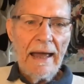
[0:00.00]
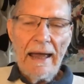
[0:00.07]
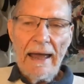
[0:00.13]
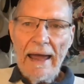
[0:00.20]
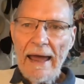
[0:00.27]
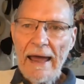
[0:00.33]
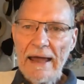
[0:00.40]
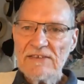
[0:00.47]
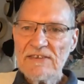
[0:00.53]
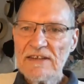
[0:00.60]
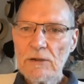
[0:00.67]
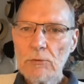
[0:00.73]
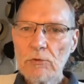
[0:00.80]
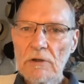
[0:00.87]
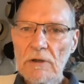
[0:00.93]
And
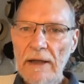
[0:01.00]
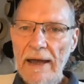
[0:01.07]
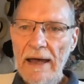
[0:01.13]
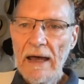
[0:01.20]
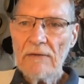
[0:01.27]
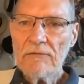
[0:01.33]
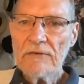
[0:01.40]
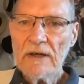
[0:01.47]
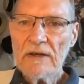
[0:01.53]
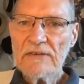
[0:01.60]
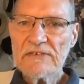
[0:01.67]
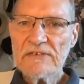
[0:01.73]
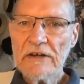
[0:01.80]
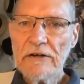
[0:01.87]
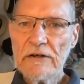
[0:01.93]
he will have a
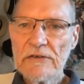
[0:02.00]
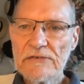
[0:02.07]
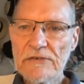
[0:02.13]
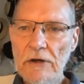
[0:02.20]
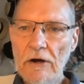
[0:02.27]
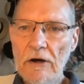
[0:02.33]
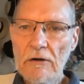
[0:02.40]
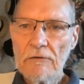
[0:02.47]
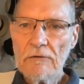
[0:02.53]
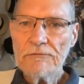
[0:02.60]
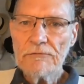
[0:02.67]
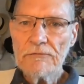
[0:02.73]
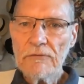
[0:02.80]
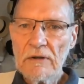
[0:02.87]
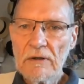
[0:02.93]
series
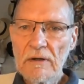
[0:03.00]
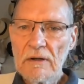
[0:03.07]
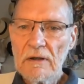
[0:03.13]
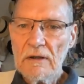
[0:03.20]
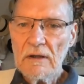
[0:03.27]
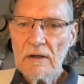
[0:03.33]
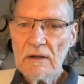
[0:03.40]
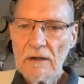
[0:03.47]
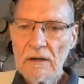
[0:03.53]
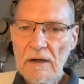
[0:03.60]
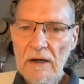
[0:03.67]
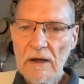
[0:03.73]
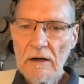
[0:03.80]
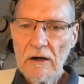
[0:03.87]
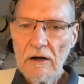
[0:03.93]
of
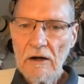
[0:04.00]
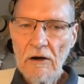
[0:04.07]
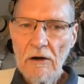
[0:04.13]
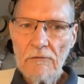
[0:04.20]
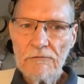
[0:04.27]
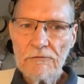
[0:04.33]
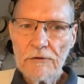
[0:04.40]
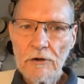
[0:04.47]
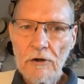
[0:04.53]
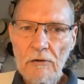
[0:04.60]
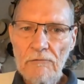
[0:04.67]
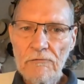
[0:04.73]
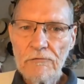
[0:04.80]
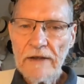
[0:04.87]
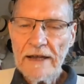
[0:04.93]

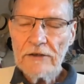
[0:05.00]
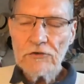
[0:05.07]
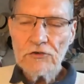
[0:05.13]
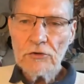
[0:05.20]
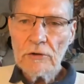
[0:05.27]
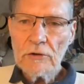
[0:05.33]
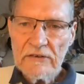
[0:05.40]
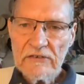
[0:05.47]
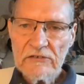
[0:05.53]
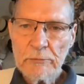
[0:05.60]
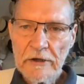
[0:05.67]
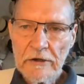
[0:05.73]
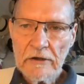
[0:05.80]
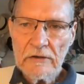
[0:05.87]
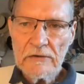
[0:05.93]
conflictual
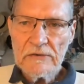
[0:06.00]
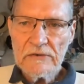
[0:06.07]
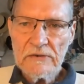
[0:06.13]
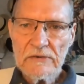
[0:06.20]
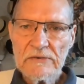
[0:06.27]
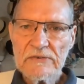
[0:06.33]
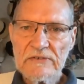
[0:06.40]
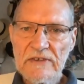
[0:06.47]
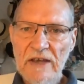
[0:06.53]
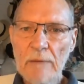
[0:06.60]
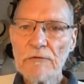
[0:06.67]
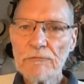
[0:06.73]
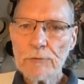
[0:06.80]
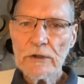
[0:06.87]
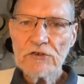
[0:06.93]
experiences, some
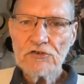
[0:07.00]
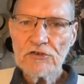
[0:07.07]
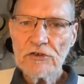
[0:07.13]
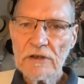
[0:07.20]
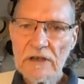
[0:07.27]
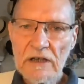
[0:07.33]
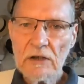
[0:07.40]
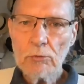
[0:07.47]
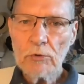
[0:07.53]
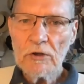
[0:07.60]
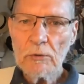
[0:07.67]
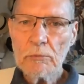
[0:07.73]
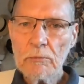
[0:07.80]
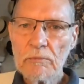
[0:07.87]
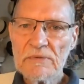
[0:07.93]
of which he
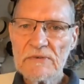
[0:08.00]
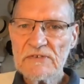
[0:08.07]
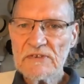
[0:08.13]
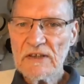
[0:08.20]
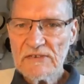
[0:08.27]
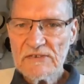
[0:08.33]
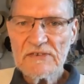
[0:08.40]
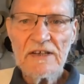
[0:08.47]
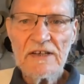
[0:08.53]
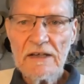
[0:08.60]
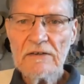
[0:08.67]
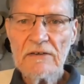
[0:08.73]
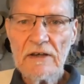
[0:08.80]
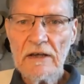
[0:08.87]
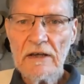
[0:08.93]
will
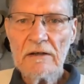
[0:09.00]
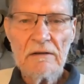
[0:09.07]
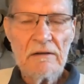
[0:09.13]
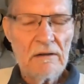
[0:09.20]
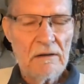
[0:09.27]
succeed in